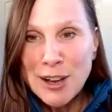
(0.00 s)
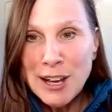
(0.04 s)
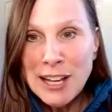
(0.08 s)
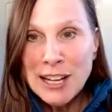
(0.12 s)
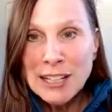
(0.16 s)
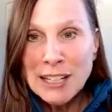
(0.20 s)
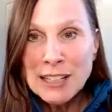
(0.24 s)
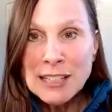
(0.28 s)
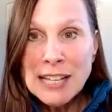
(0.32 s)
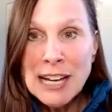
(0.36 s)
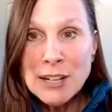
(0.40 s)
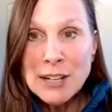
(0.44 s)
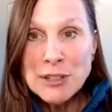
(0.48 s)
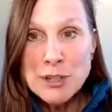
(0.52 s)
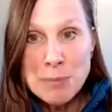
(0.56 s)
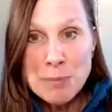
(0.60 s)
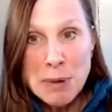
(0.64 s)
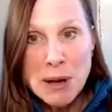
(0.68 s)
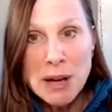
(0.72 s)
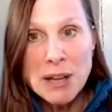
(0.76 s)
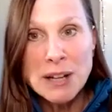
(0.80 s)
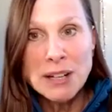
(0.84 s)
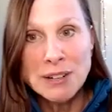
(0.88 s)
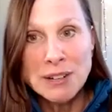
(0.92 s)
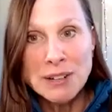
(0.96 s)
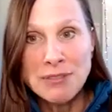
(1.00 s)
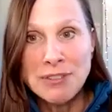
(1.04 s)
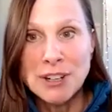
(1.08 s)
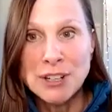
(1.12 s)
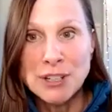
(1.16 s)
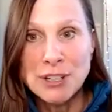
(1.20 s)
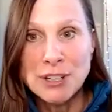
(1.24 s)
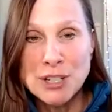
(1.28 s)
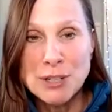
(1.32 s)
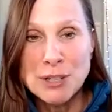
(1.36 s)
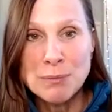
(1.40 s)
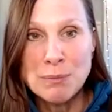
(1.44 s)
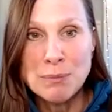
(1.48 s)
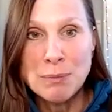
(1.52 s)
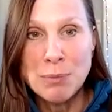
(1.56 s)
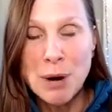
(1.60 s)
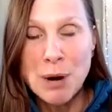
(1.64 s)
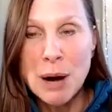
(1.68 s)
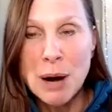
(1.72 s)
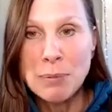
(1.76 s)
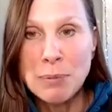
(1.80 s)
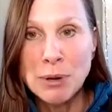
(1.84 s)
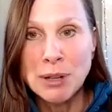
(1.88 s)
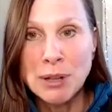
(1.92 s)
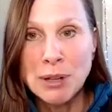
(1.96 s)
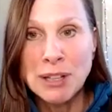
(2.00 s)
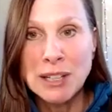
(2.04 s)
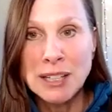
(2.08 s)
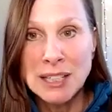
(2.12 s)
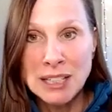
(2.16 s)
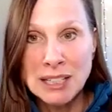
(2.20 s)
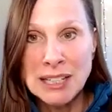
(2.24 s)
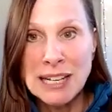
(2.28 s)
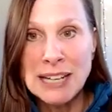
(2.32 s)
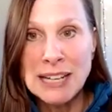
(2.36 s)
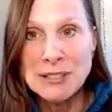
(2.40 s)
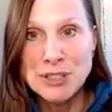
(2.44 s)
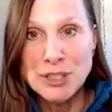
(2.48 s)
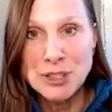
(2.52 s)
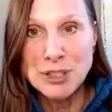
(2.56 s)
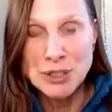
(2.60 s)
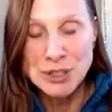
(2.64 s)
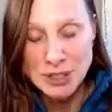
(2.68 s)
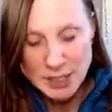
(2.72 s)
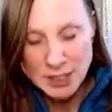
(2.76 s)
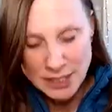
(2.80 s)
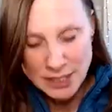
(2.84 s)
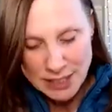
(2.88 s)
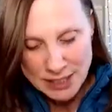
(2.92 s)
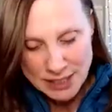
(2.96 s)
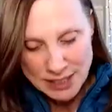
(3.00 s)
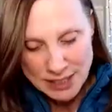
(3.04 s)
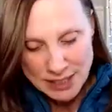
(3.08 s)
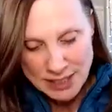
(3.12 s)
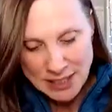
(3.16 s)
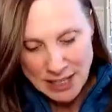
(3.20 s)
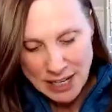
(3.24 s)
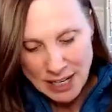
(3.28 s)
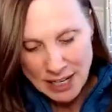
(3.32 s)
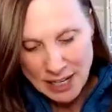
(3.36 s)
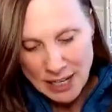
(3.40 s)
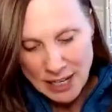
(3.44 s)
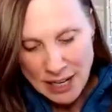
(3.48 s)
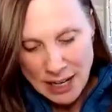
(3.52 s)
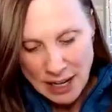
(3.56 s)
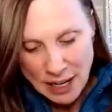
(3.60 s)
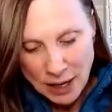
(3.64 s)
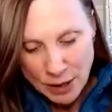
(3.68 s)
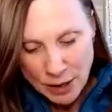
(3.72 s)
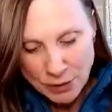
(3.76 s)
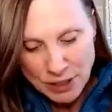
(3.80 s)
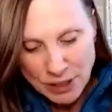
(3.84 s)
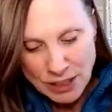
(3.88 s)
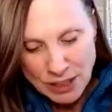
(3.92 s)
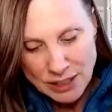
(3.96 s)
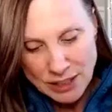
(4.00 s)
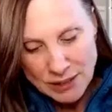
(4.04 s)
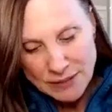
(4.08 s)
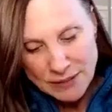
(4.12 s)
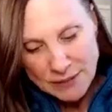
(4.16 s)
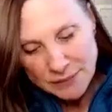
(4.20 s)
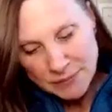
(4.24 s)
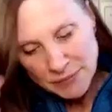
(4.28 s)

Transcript: it allows your body to function properly. It allows you to stay healthy.